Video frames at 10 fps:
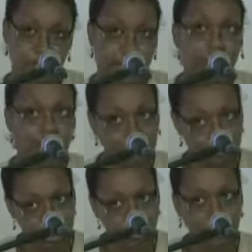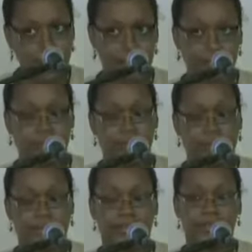That was a pleasant
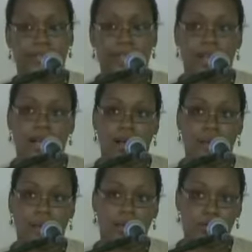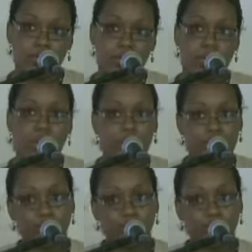surprise. Also, what was